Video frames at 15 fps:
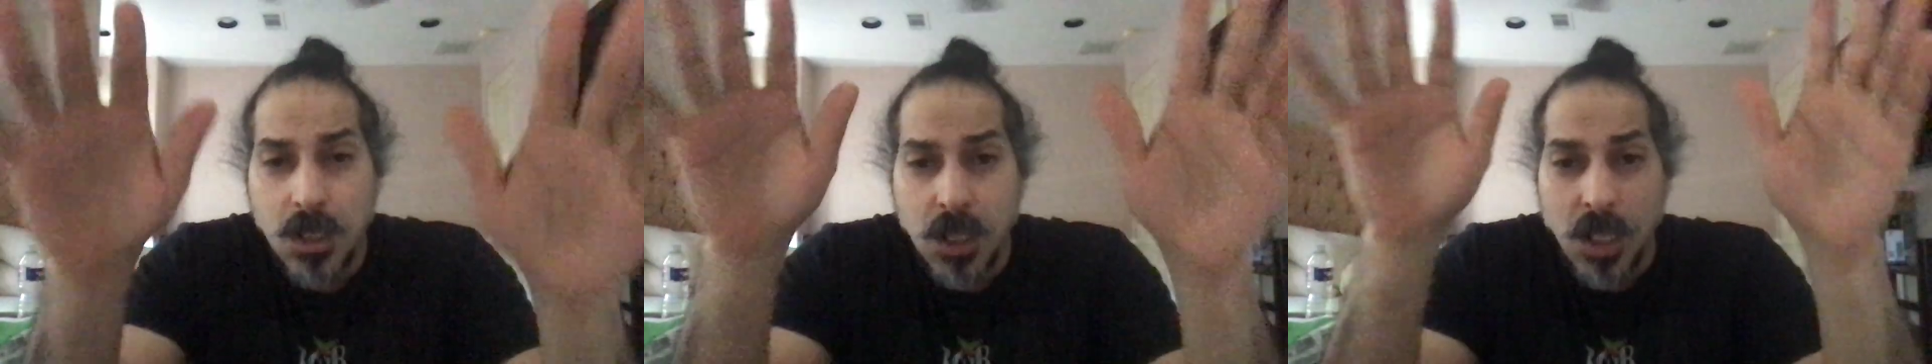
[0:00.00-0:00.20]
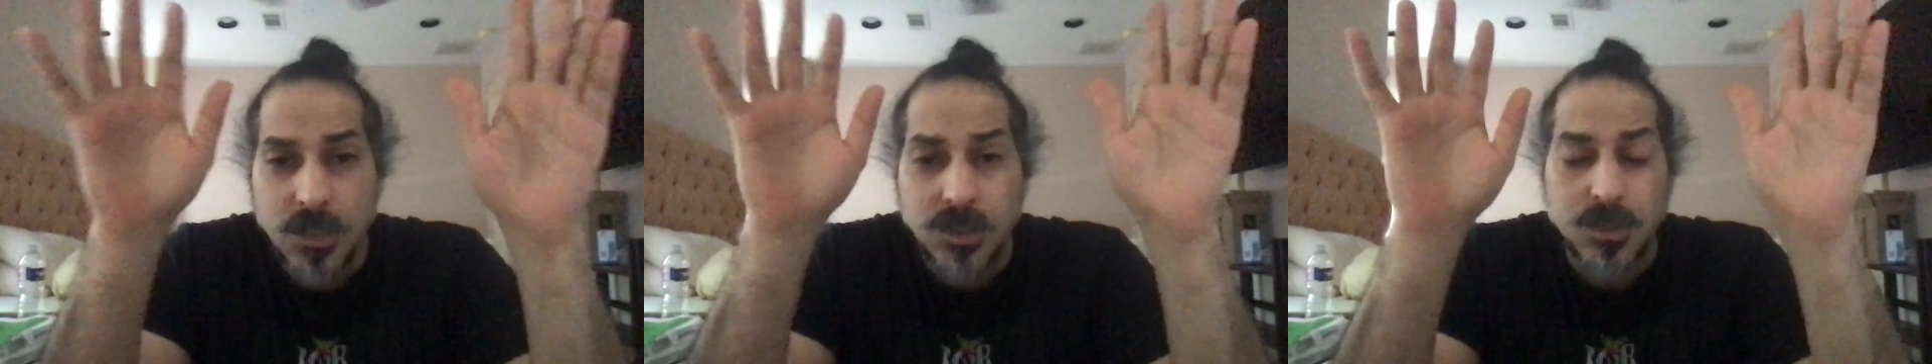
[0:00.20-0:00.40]

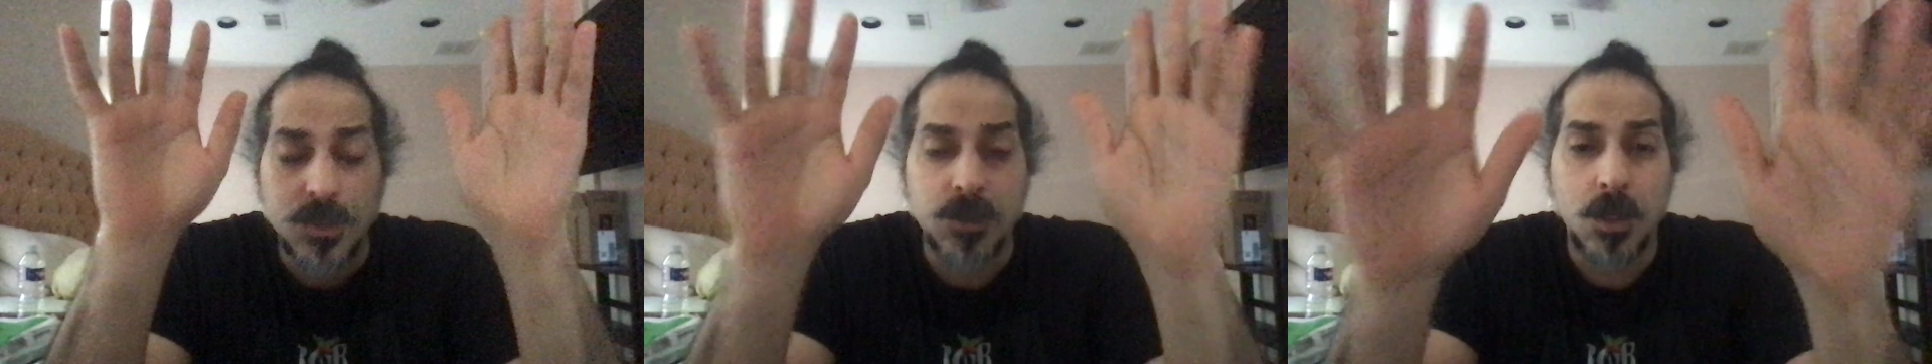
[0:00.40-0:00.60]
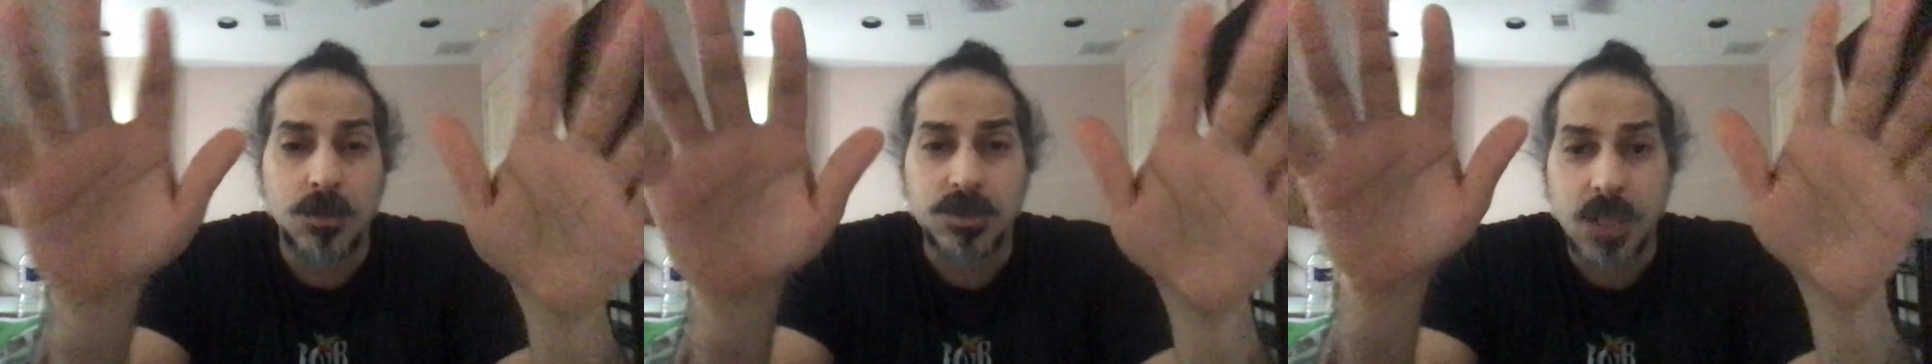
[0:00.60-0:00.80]
and
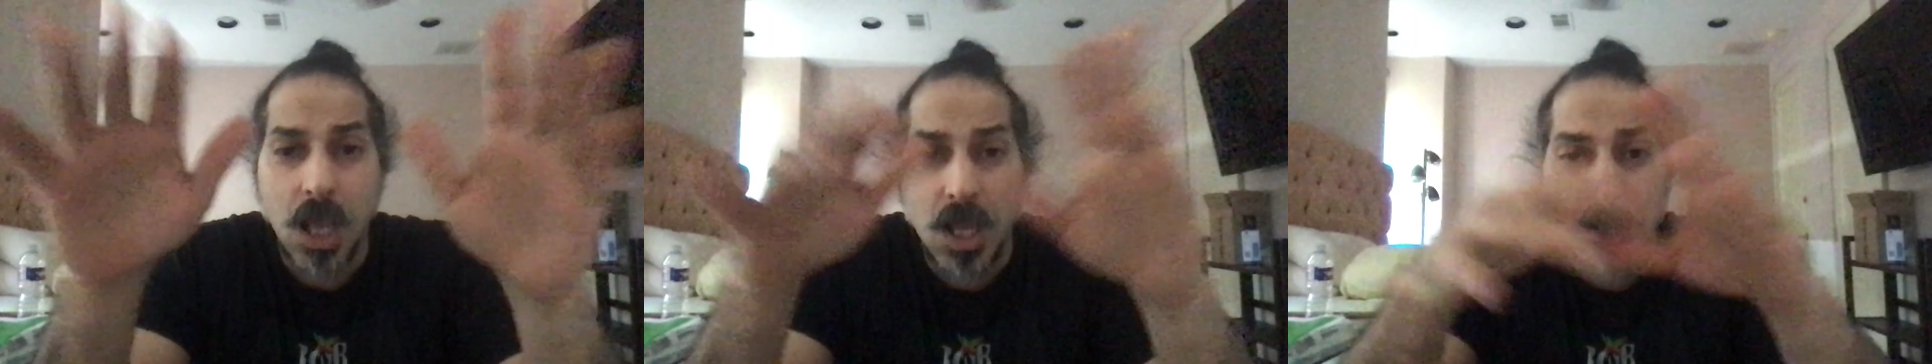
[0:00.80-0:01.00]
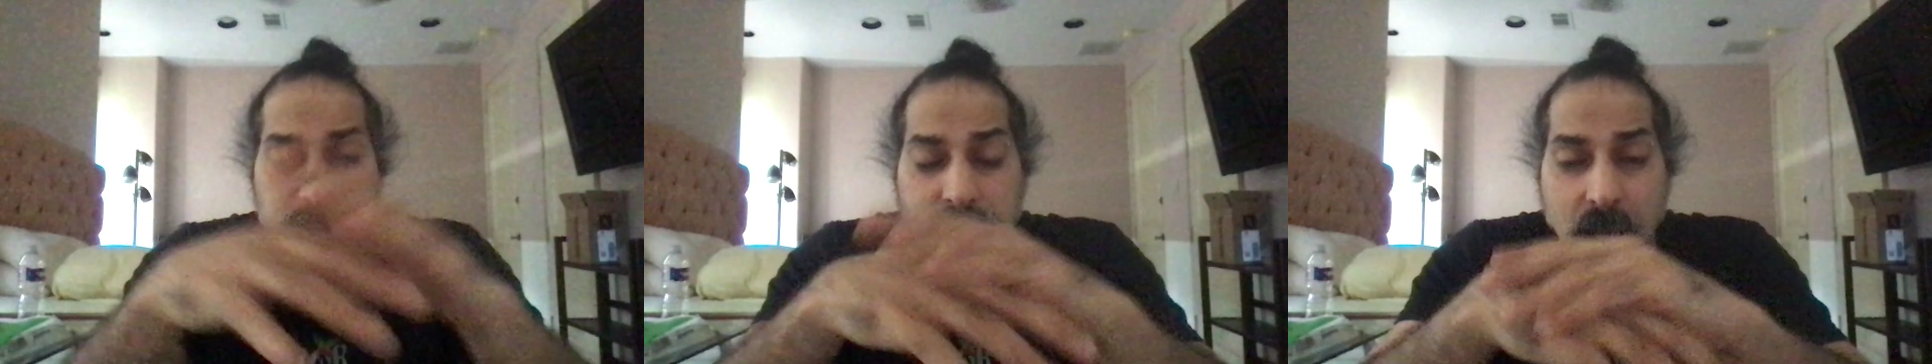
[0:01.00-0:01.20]

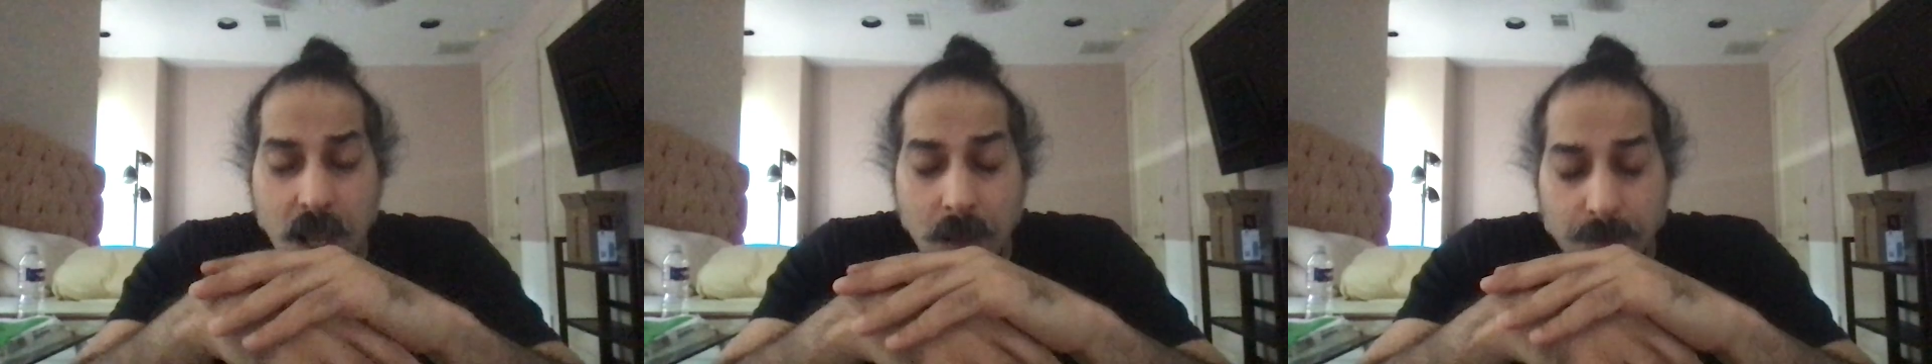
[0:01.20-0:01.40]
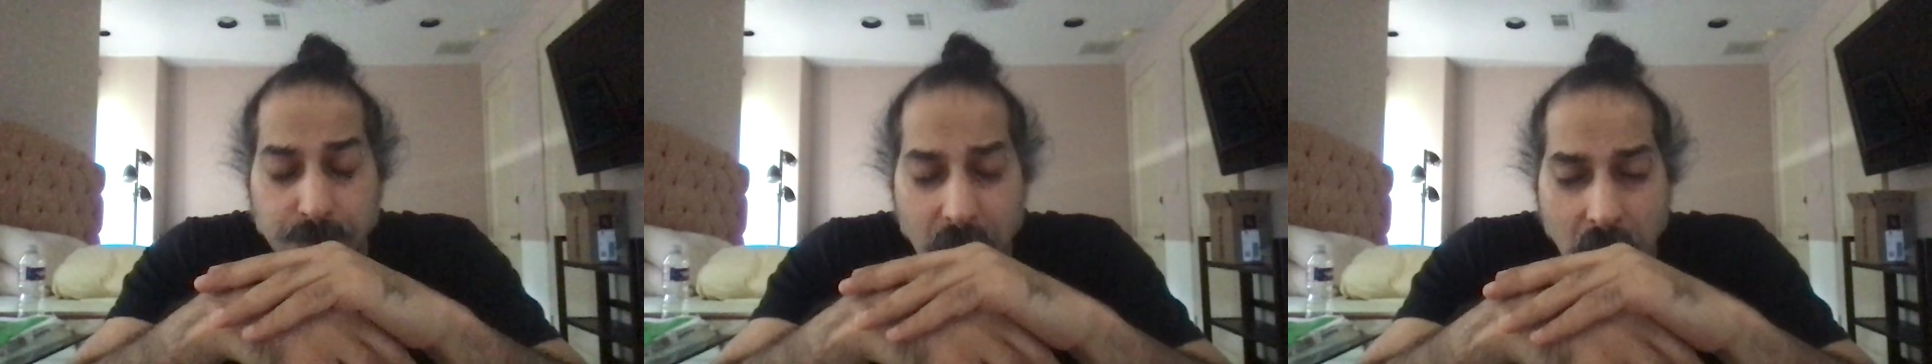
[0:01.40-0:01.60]
pseudoscience
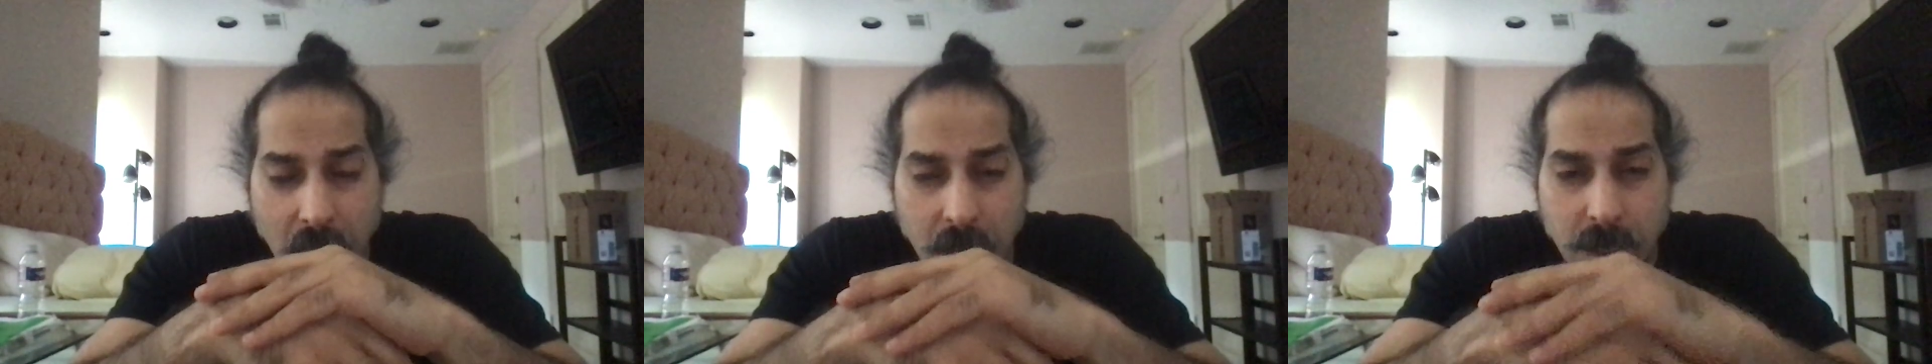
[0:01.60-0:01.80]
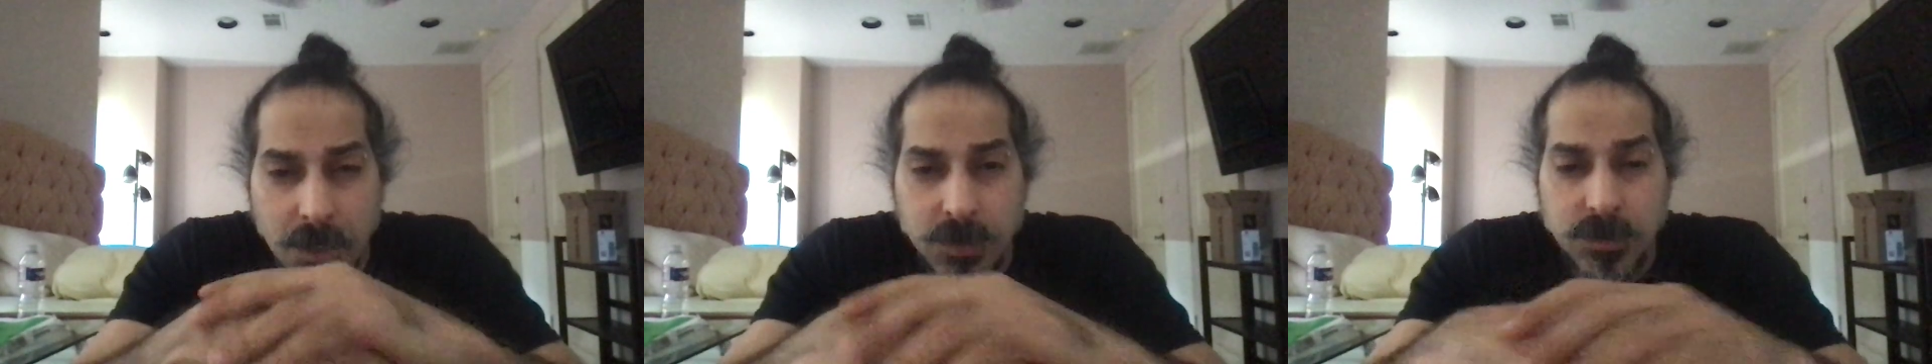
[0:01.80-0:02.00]

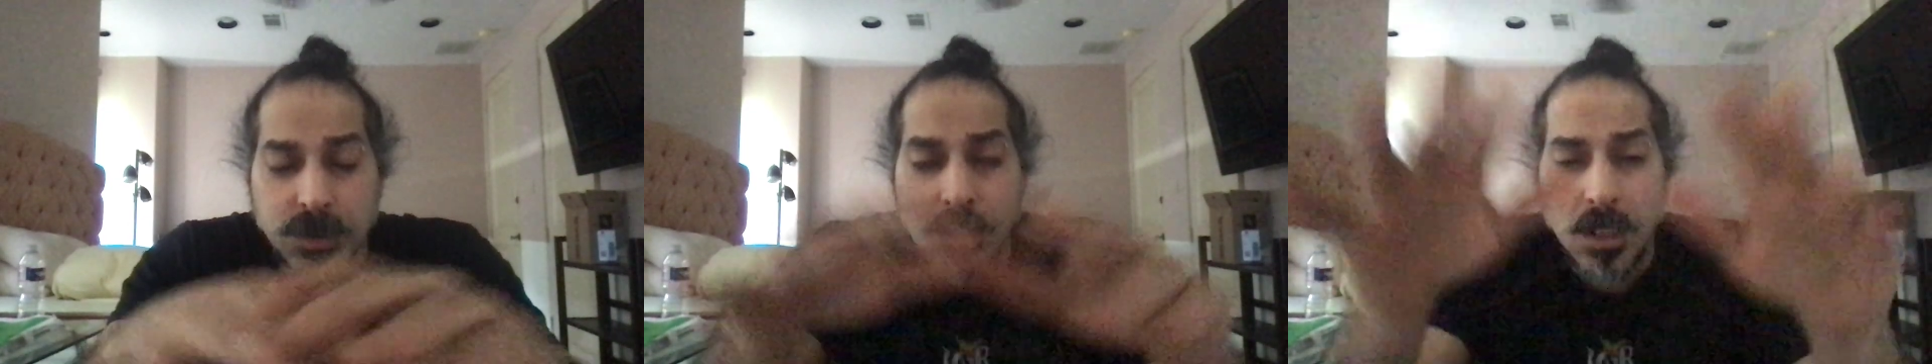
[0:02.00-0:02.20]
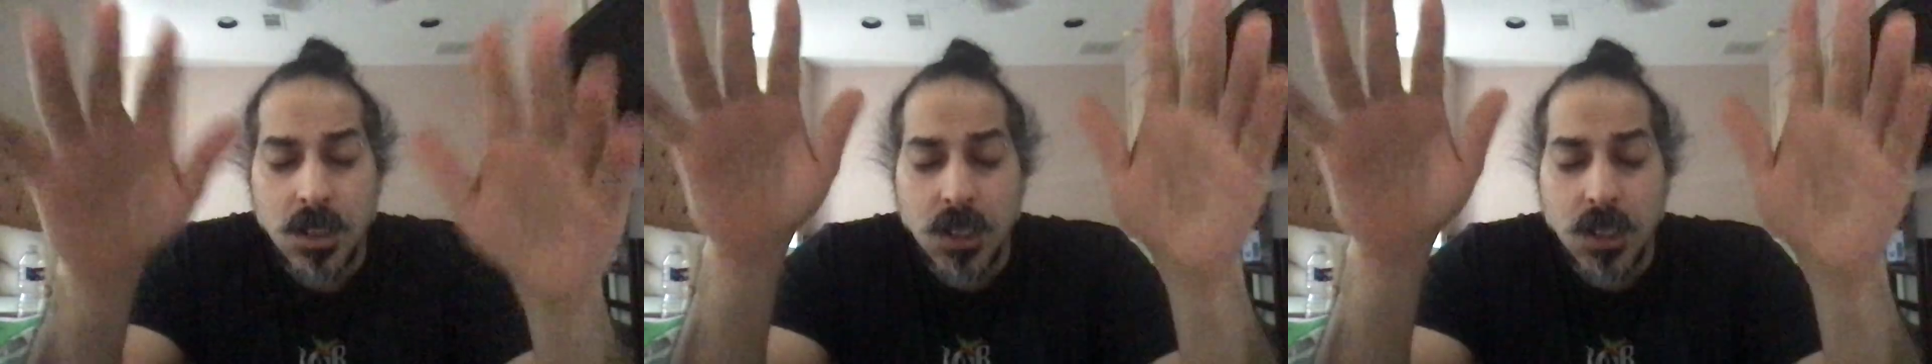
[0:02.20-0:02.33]
campaigns